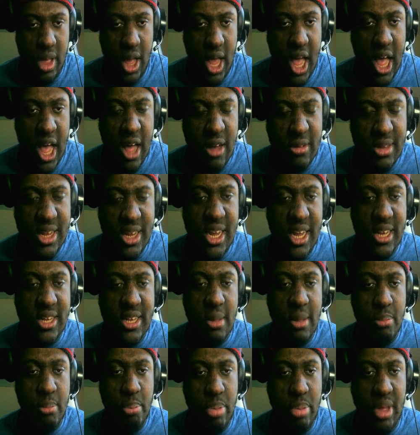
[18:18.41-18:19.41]
I I don't think the
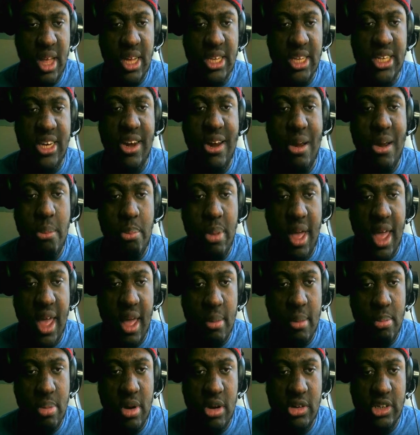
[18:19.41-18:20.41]
Bucks are a
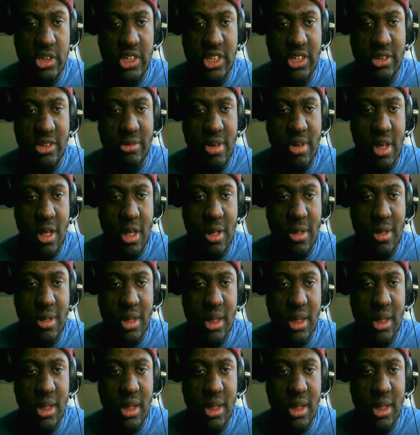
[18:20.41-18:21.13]
bad person as well.